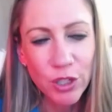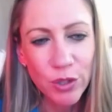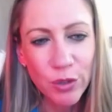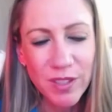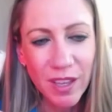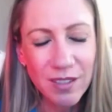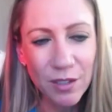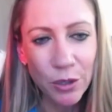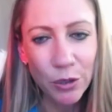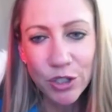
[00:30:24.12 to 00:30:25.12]
you use that
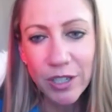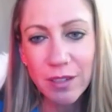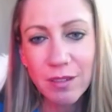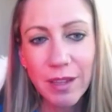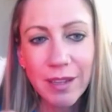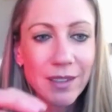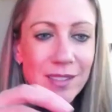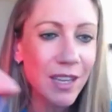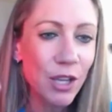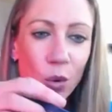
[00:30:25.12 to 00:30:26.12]
solution? Like,
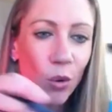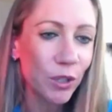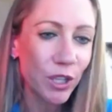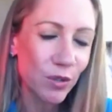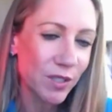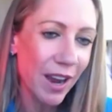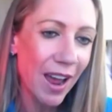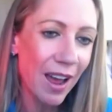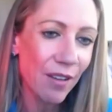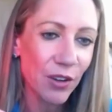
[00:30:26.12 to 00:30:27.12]
let's say you only used
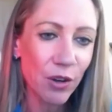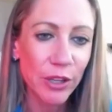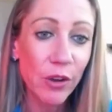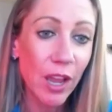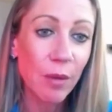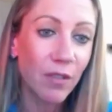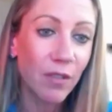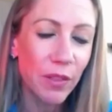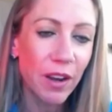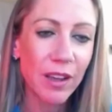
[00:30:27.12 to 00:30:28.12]
half and you're like, okay, I'm done
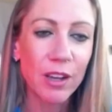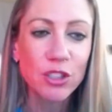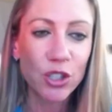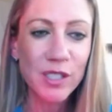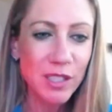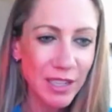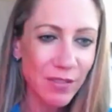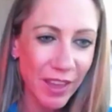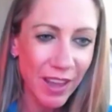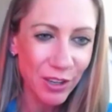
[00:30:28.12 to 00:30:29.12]
for the day. Could you just
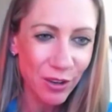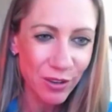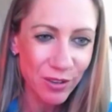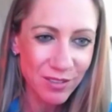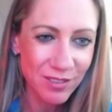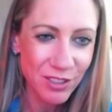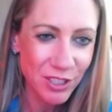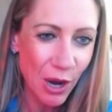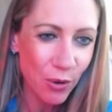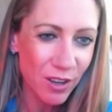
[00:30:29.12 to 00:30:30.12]
leave that in your
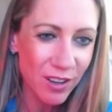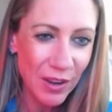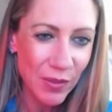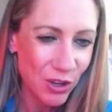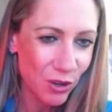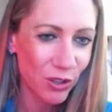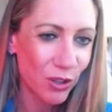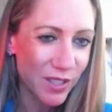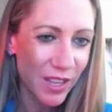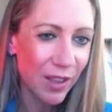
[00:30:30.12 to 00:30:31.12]
shower and then you could
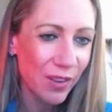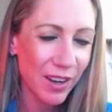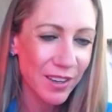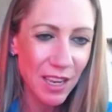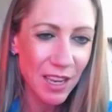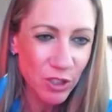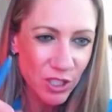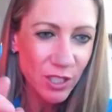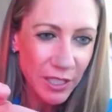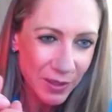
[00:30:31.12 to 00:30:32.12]
use that the next day, but
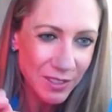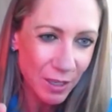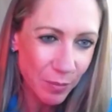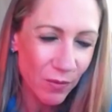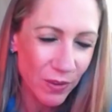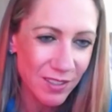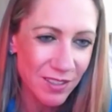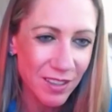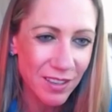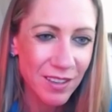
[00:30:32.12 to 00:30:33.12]
just clean the tip,
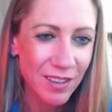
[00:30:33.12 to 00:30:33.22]
obviously?